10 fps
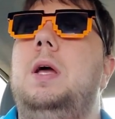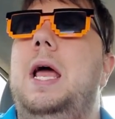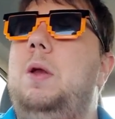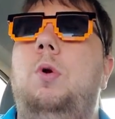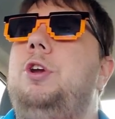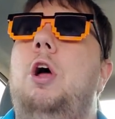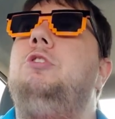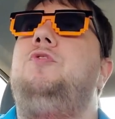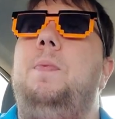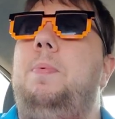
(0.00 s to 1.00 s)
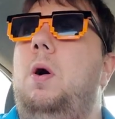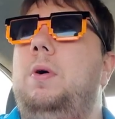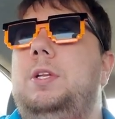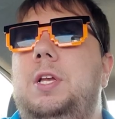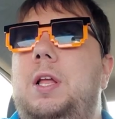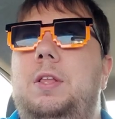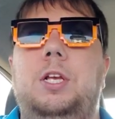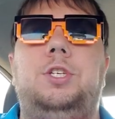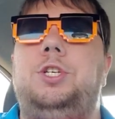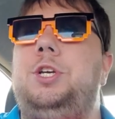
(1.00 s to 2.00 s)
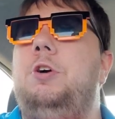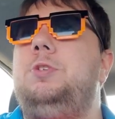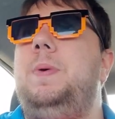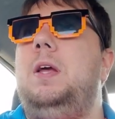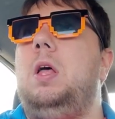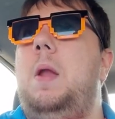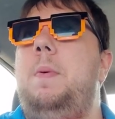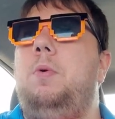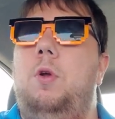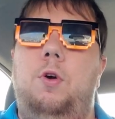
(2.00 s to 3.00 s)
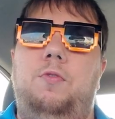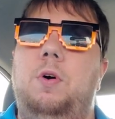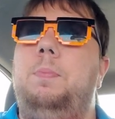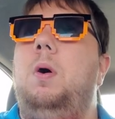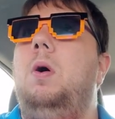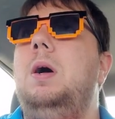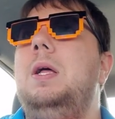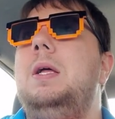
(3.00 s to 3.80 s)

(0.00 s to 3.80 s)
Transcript: Anyone who knows football, this just shows me a lot of people don't know football.